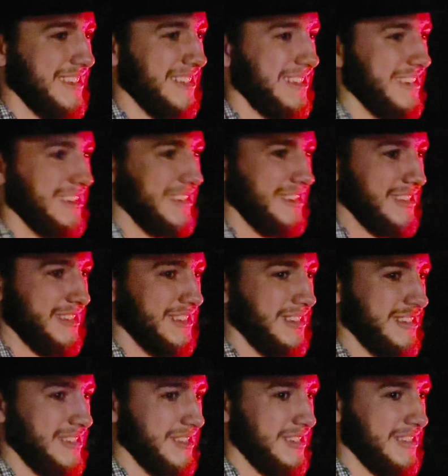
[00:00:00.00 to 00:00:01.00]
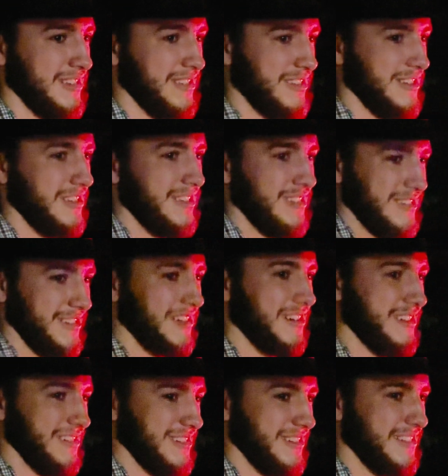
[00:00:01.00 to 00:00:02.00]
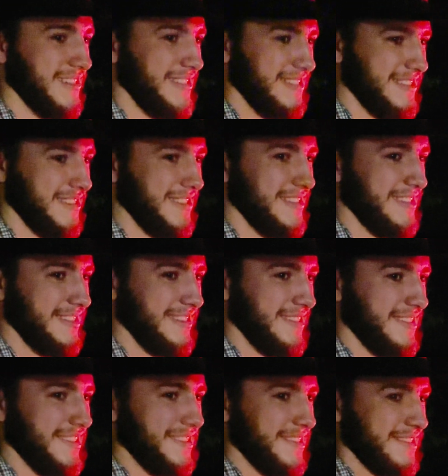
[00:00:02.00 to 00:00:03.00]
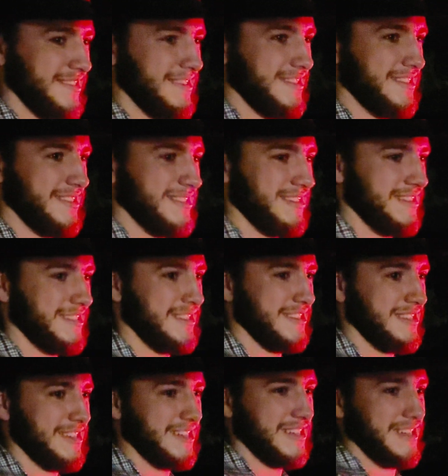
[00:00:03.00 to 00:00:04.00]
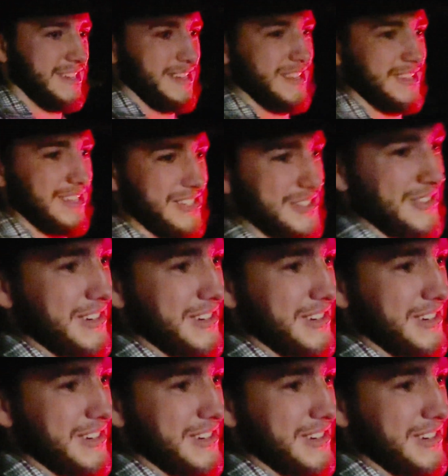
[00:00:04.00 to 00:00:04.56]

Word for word: the families together. You know, we, we got some humanity to us just a little bit. This so. one